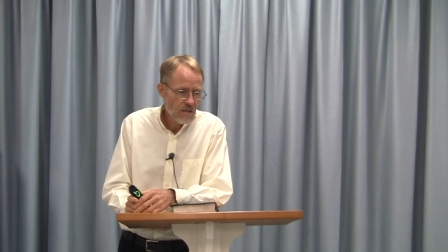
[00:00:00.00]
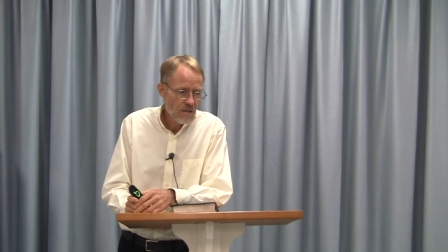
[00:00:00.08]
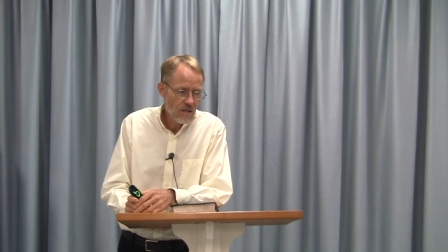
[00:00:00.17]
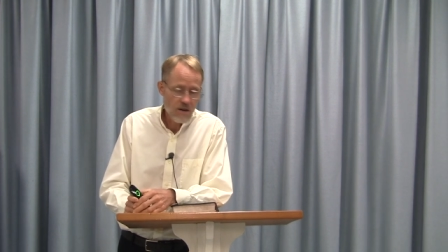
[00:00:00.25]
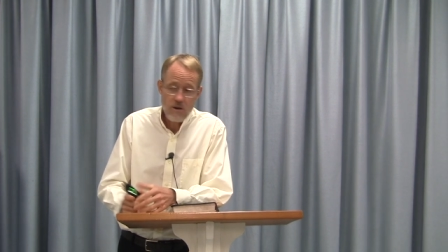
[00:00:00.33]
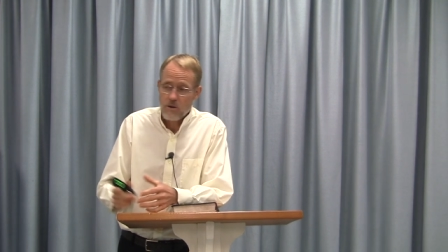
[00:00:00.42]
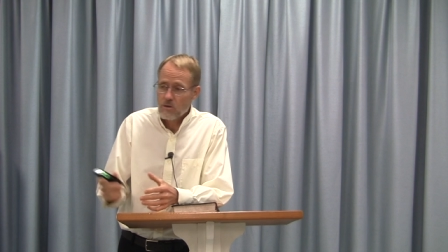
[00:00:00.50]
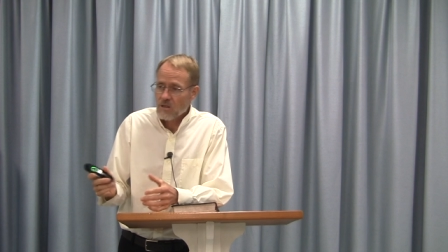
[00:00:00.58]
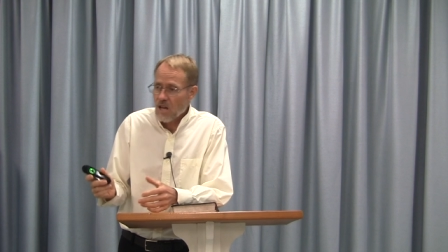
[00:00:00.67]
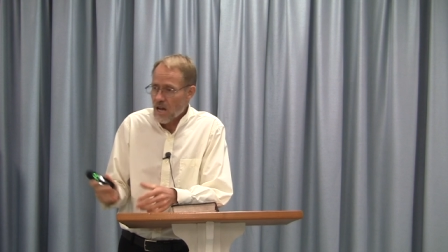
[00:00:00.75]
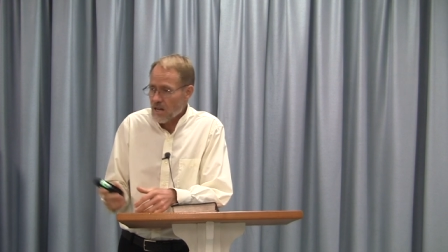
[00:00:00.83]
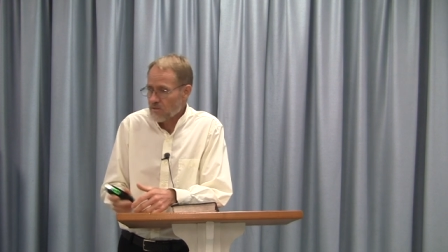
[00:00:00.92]
in our own
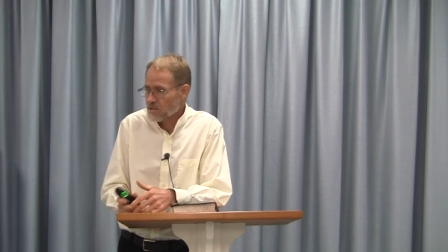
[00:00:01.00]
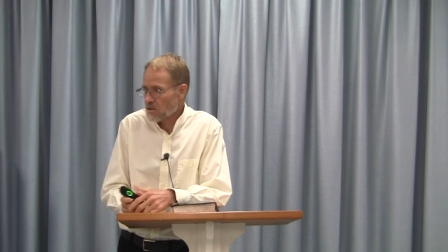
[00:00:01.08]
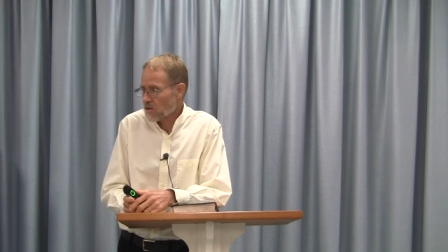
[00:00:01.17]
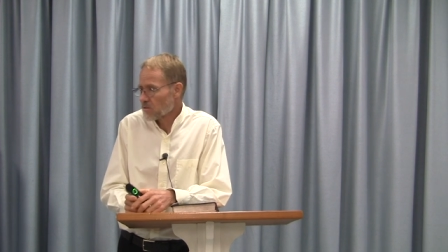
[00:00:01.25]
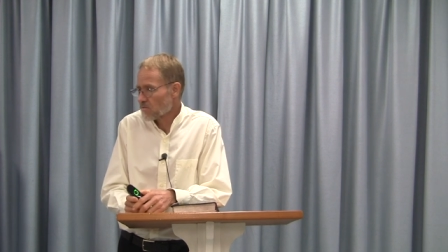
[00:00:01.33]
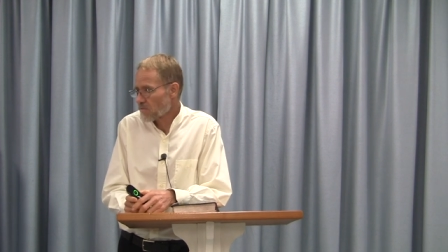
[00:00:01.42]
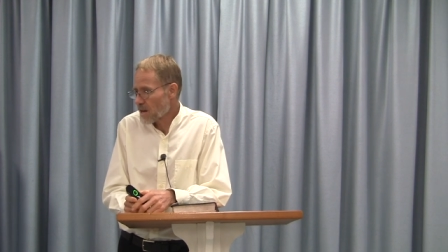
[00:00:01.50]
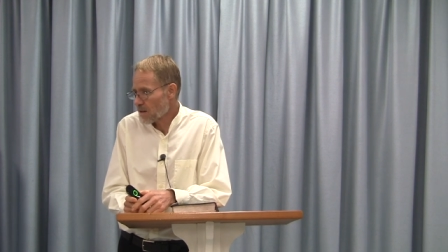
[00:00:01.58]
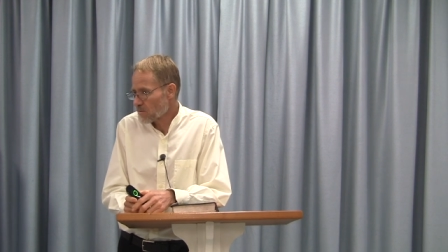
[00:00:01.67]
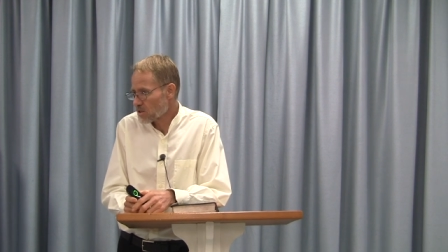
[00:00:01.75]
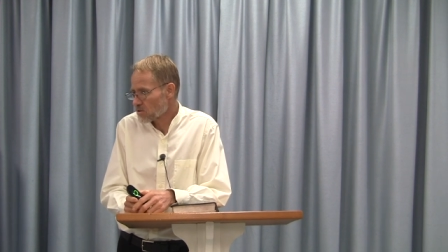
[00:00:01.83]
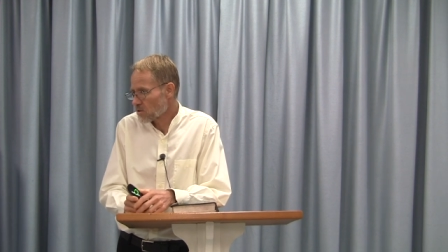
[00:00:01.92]
lives, in our own
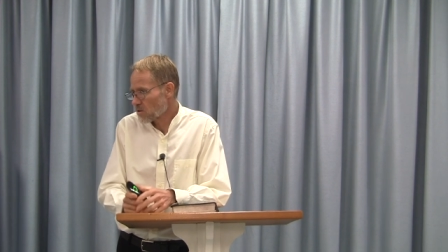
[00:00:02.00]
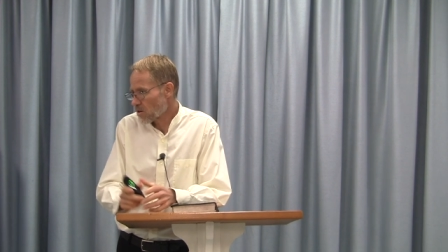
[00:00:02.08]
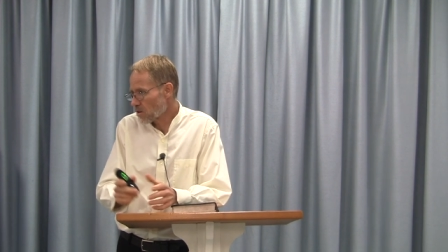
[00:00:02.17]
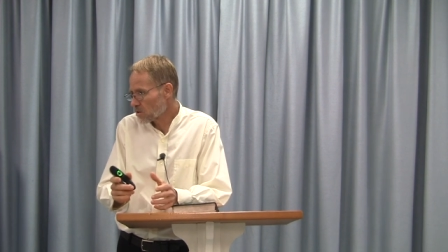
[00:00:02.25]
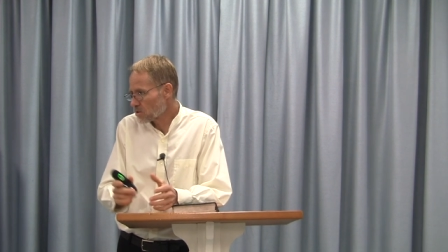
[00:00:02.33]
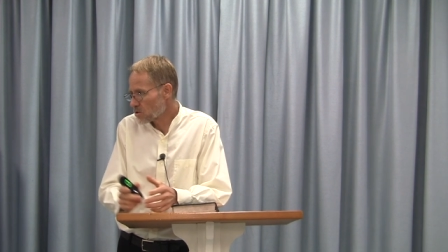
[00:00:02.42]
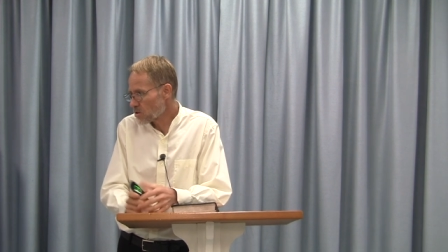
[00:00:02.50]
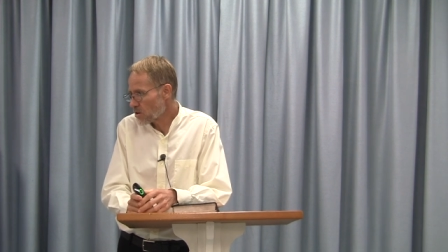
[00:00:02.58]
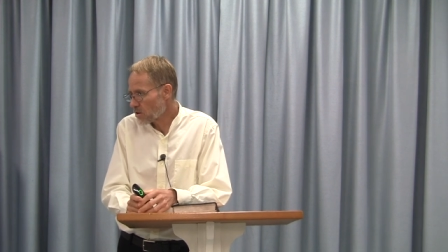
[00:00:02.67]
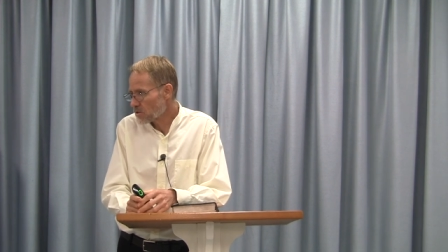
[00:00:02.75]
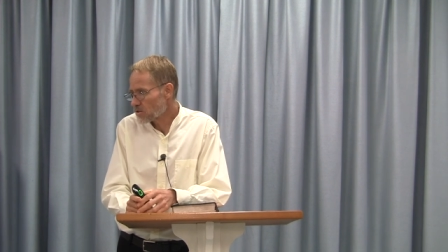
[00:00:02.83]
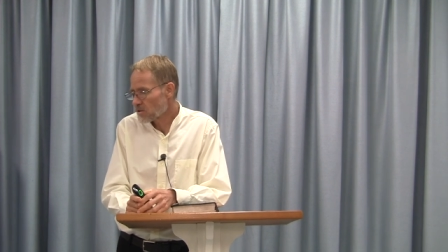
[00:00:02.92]
families, or our own
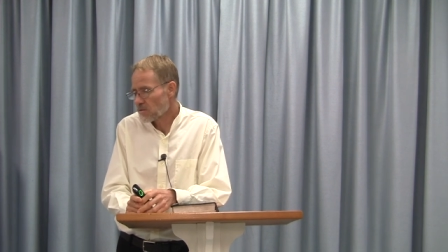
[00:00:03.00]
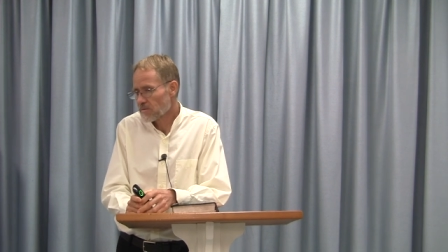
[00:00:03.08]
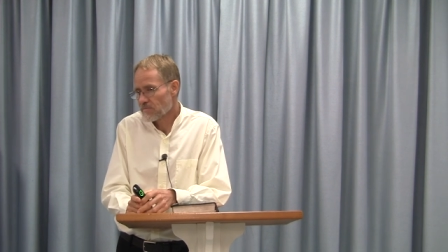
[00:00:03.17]
church.